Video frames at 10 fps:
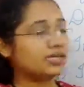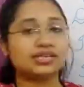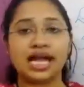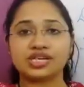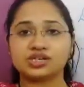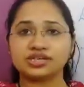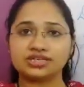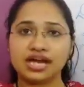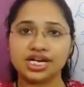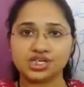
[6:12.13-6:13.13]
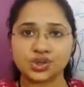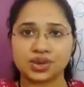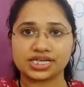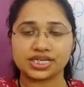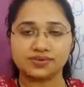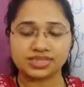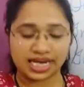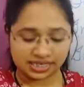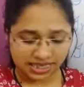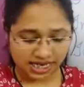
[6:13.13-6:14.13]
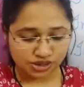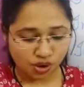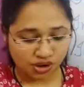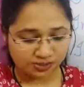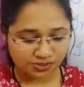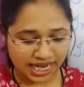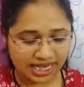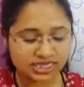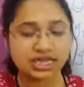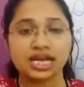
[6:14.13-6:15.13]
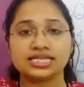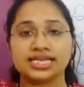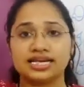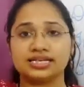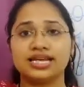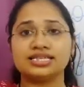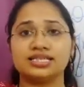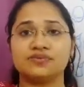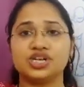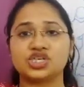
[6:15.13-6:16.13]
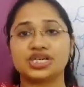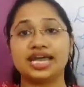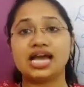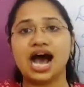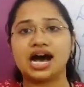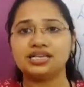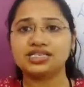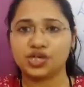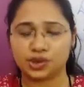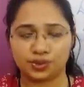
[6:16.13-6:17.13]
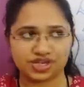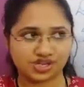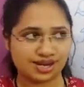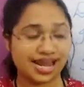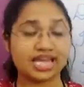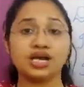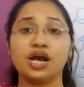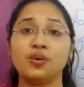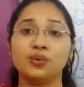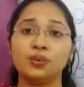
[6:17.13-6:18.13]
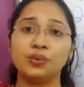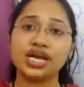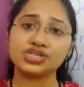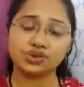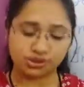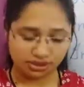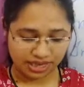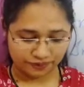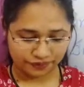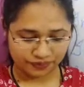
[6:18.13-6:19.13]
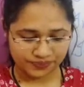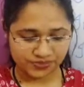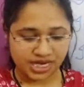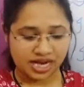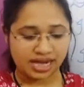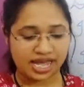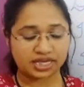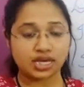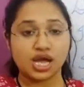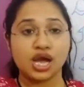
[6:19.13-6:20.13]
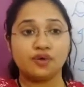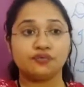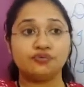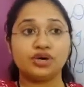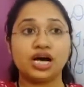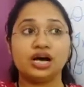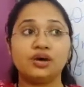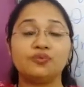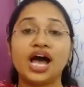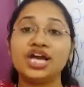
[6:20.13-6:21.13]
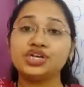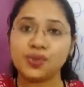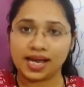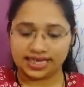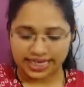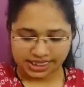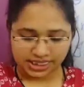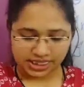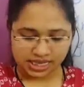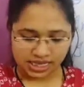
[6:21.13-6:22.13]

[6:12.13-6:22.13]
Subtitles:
That is the interrogative sentence, or that sentence which can ask a question like, where do you live? Like, why you are late?